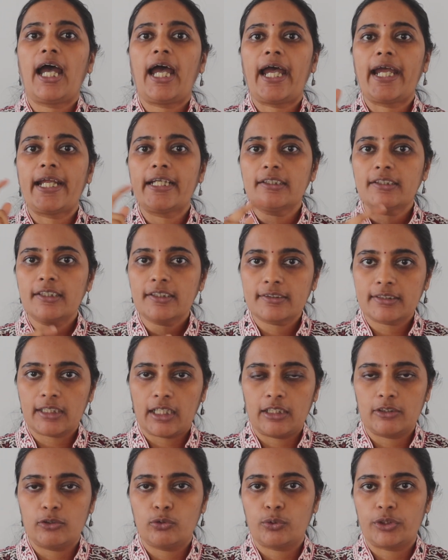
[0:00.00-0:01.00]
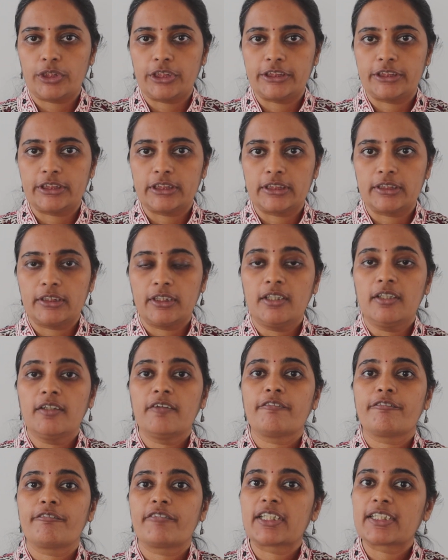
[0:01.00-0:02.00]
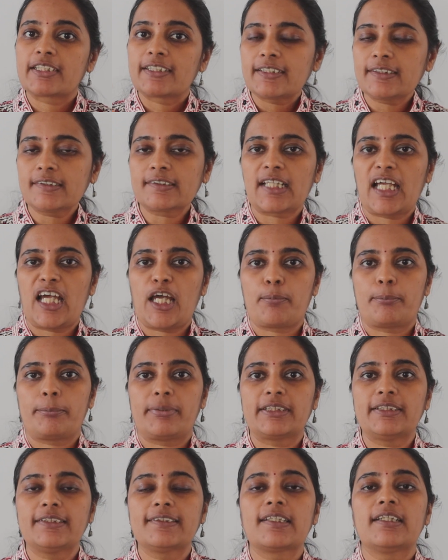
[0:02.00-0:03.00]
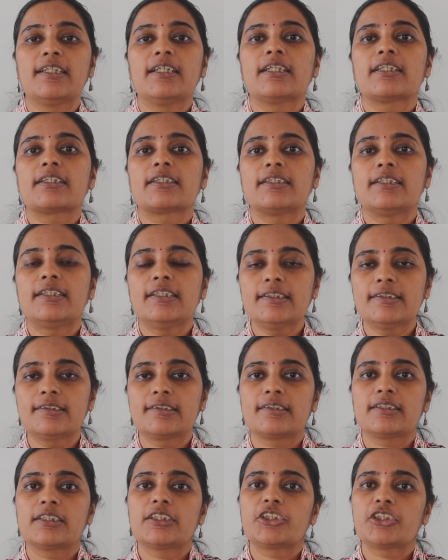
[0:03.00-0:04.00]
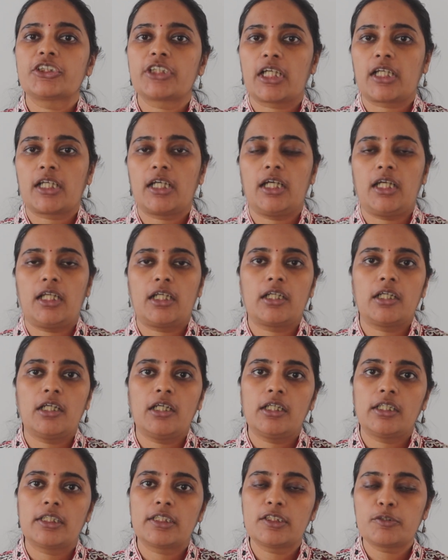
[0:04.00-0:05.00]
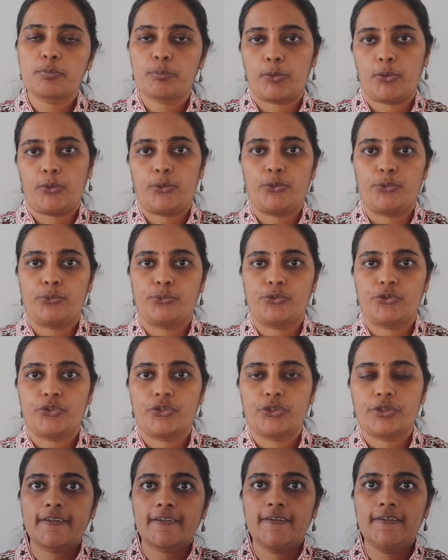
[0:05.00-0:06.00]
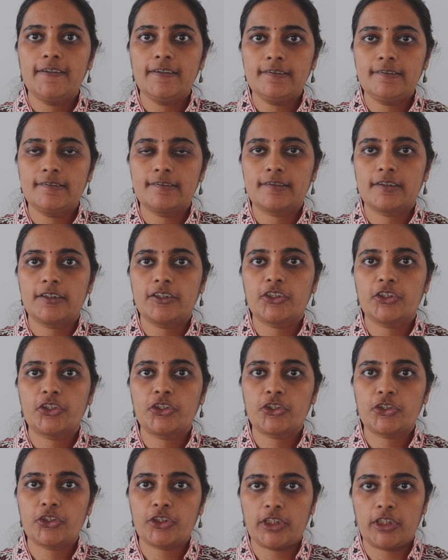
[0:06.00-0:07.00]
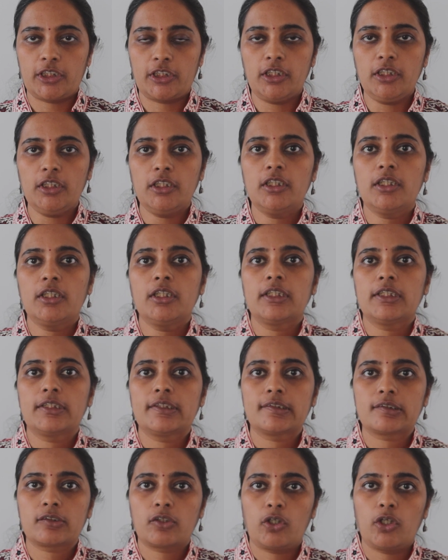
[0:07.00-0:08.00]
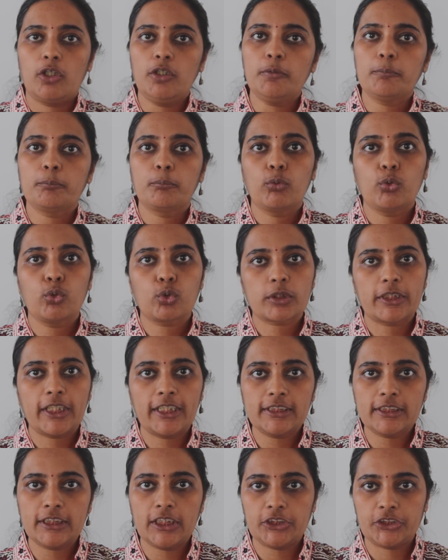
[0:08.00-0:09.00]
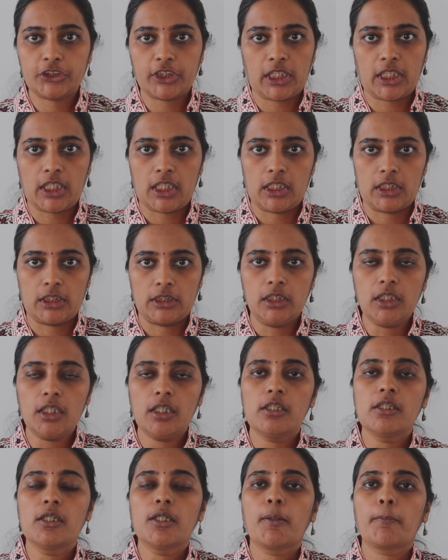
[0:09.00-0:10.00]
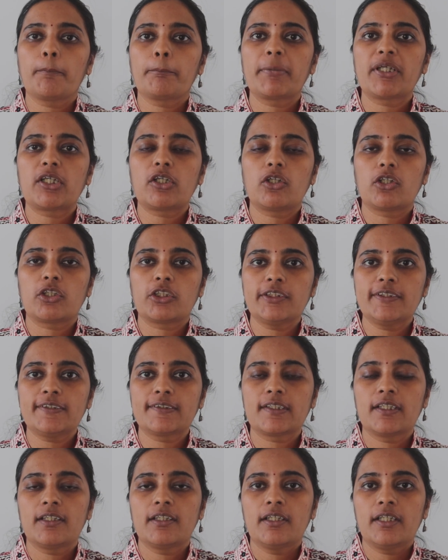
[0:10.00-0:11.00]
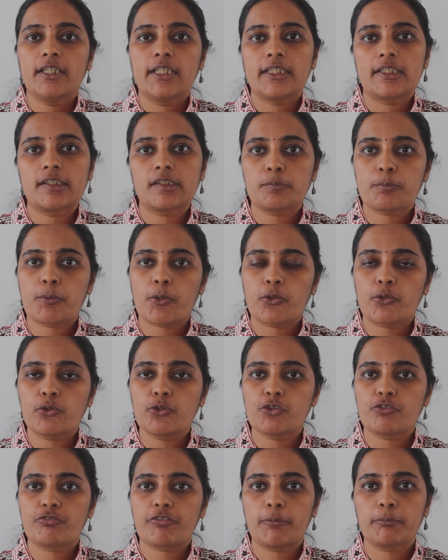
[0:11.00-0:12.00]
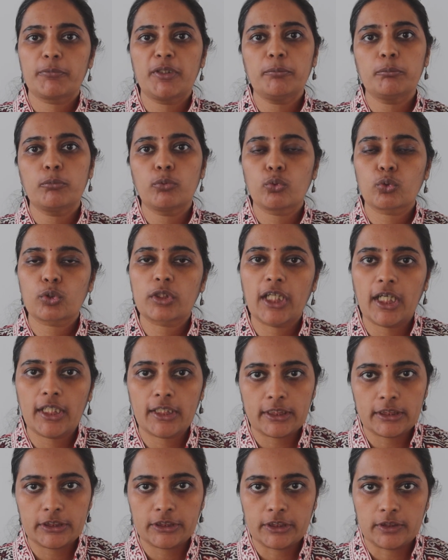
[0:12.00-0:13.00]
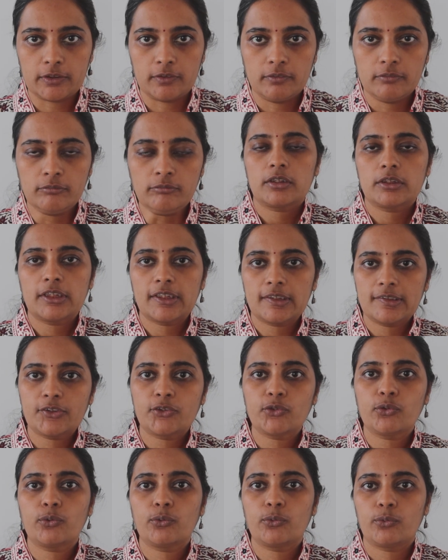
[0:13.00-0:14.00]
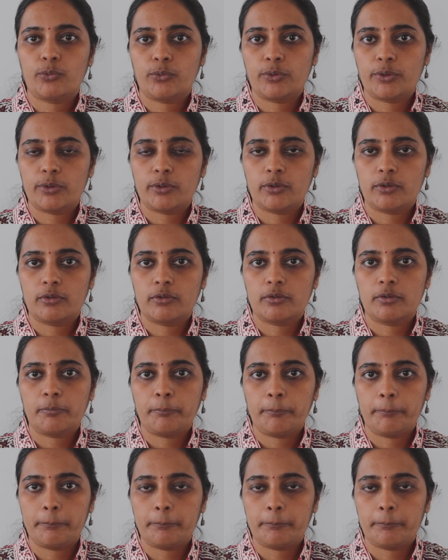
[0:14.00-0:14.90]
and the talu region. When this happens, this shakara is produced. This sh is called murdhanya shakara because it is produced from the murdha region. Just to